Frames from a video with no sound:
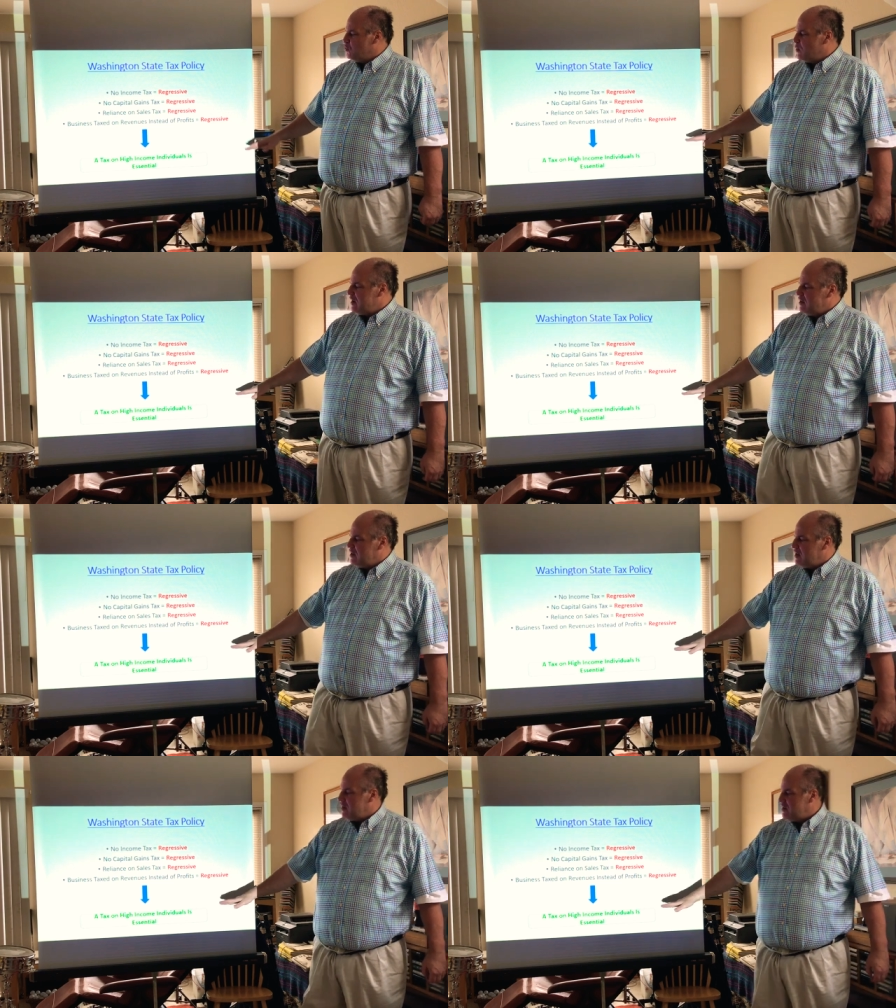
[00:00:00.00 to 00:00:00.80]
we
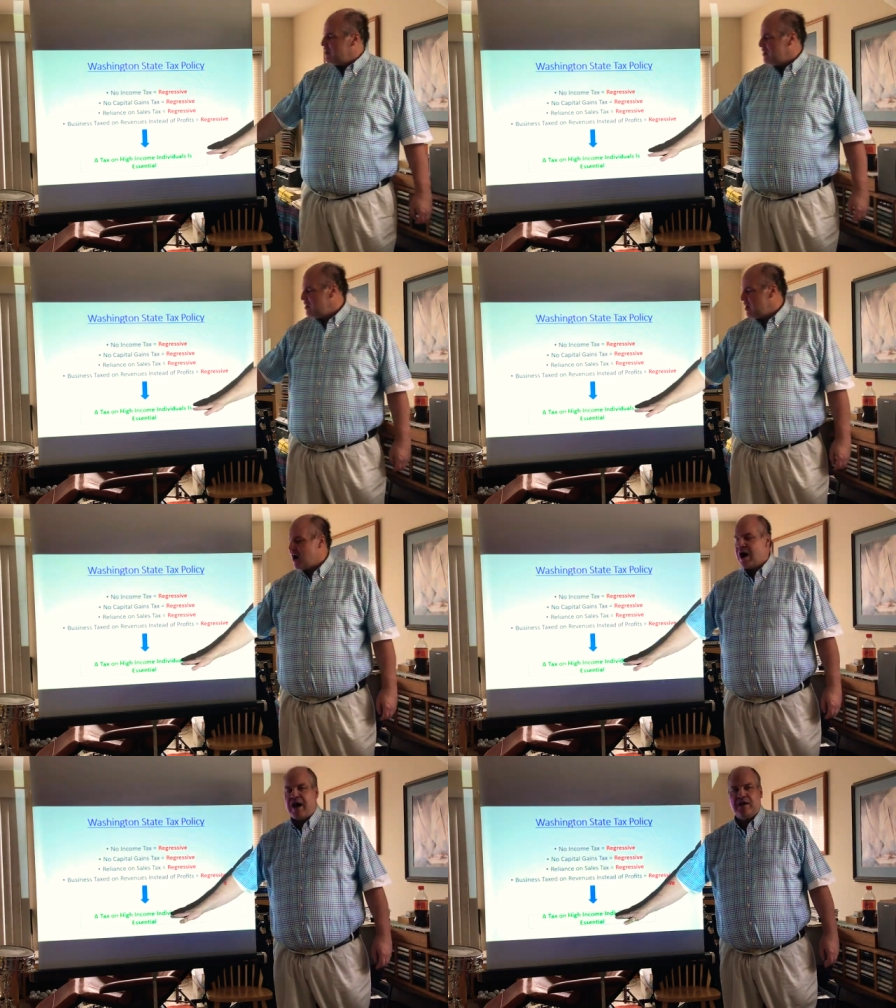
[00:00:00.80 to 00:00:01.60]
need
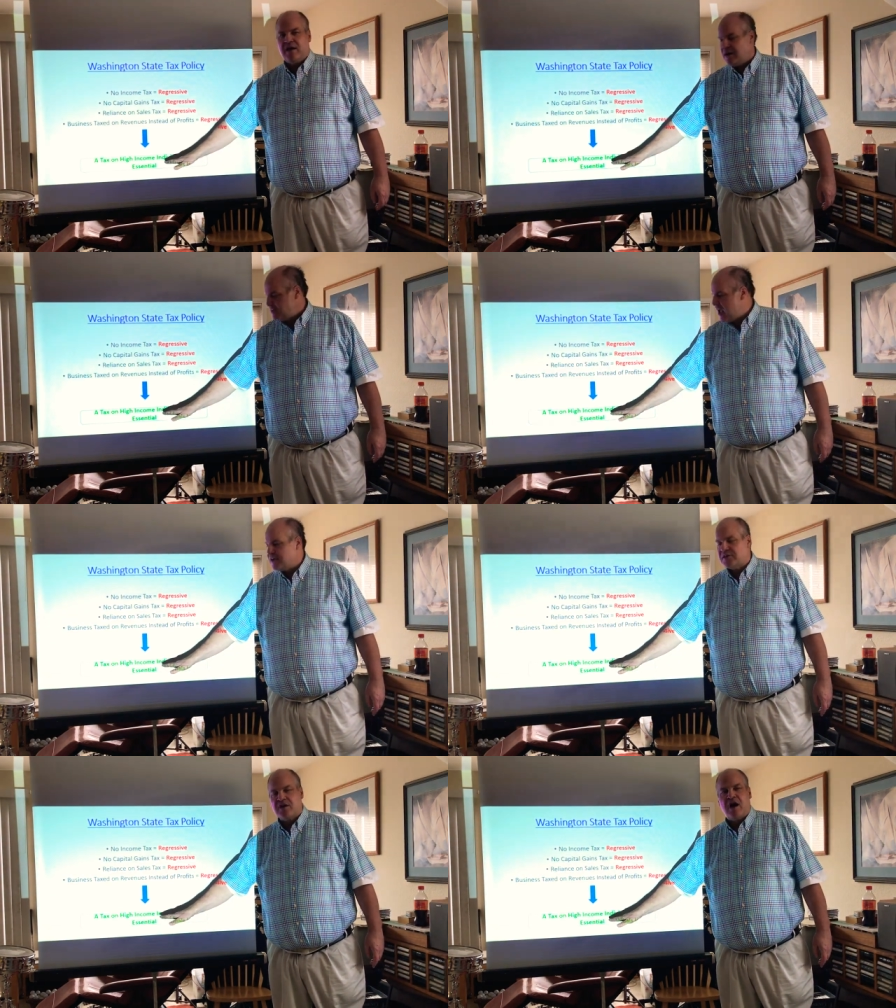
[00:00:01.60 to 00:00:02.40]
a
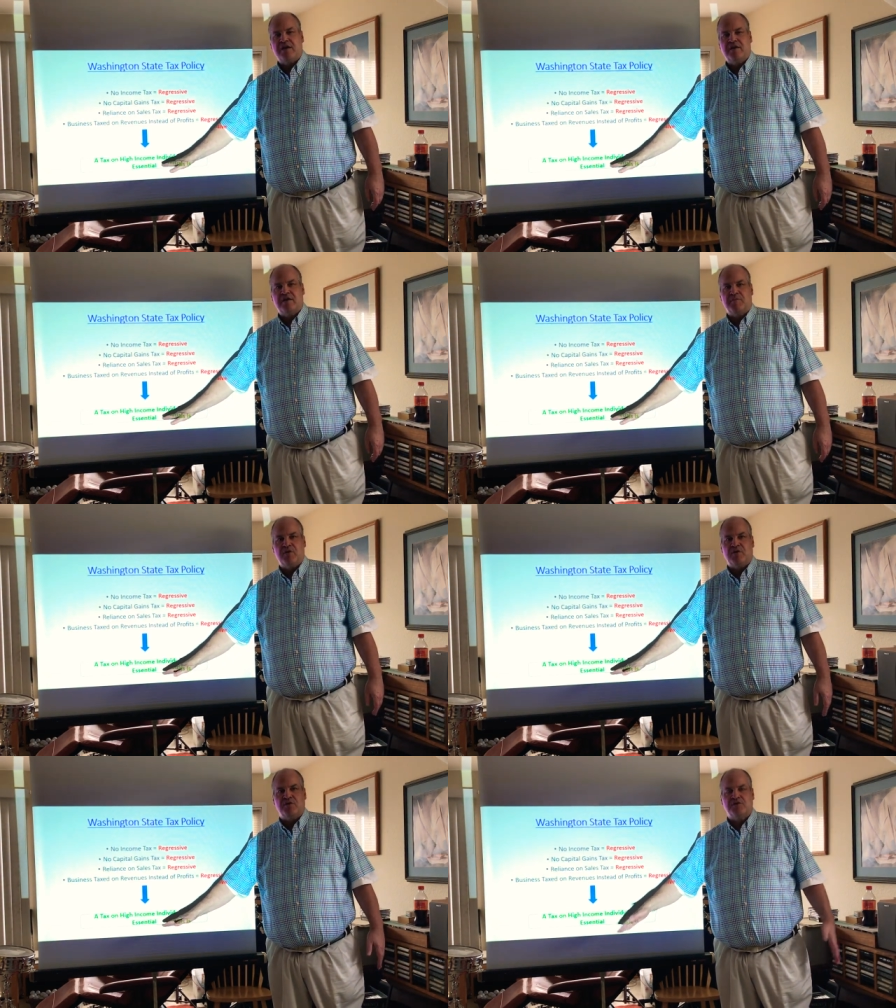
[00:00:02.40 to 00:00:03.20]
tax on high income
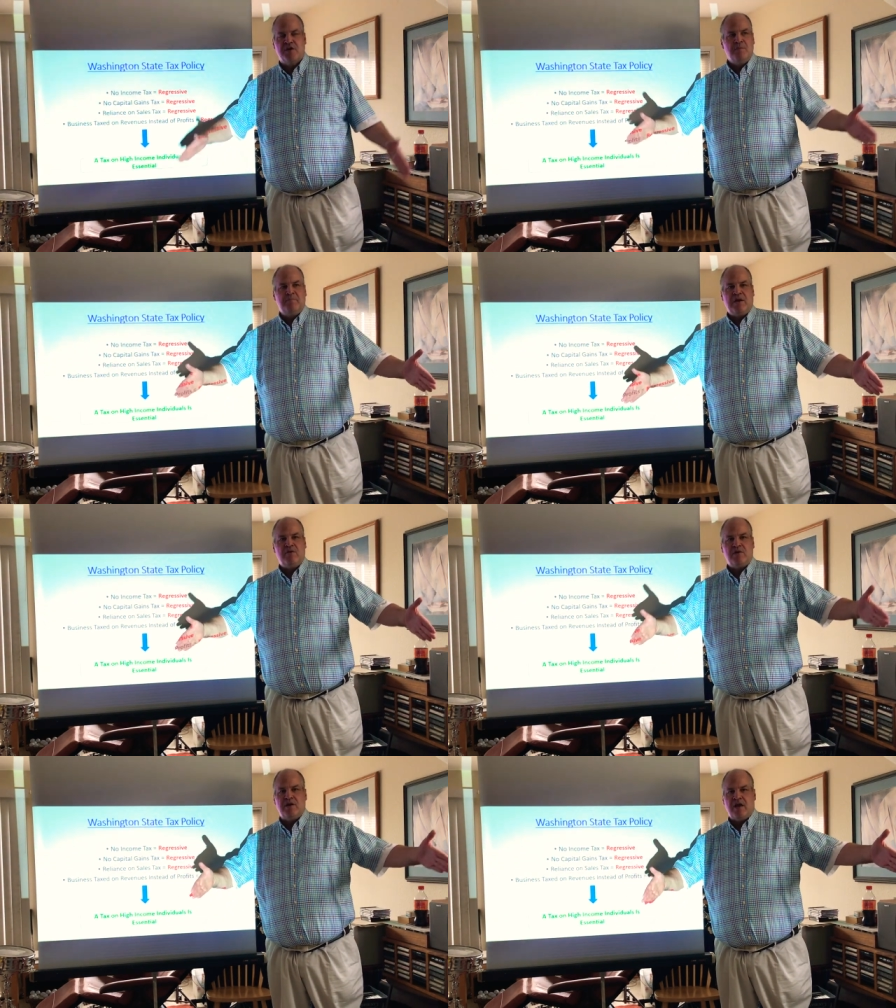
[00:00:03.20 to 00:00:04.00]
earners,
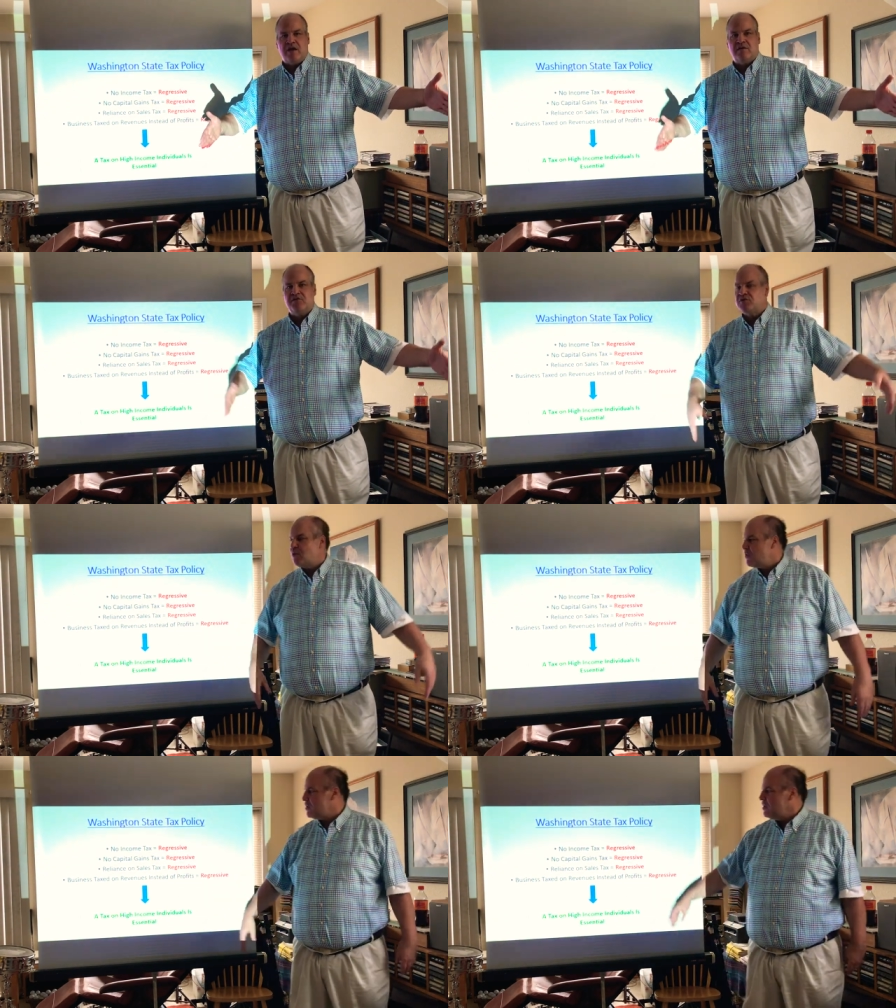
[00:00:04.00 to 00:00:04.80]
period, end of
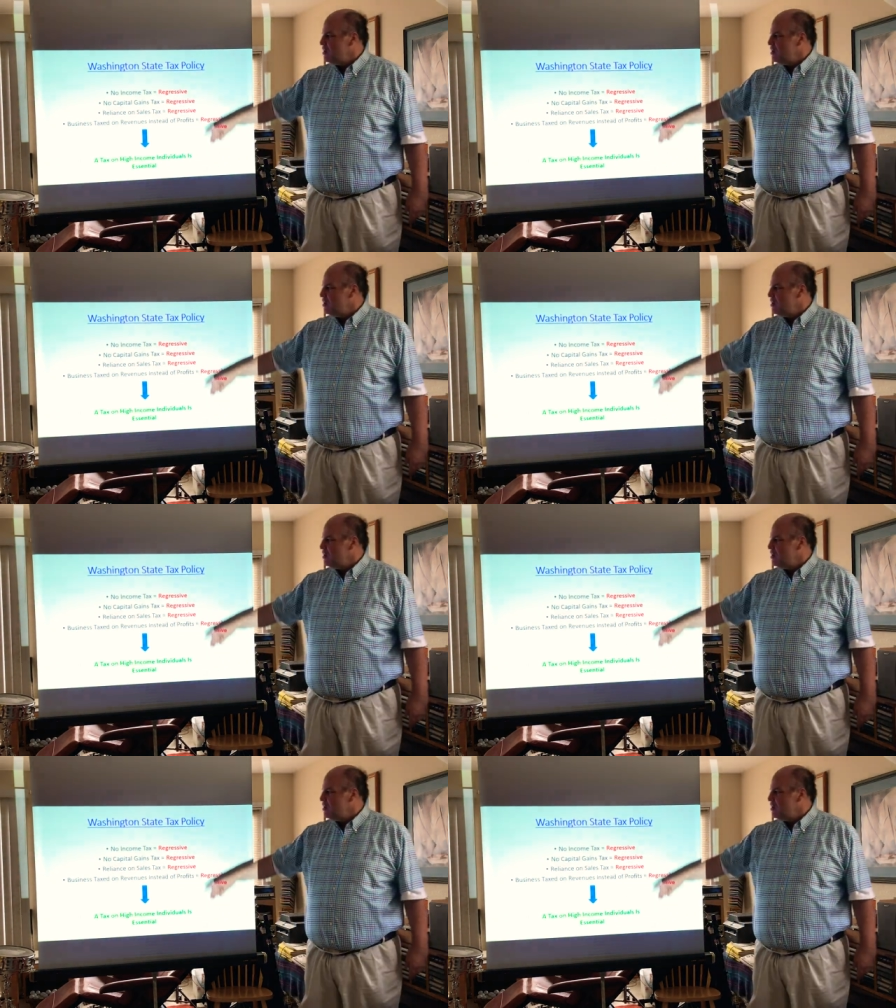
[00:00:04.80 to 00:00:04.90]
story.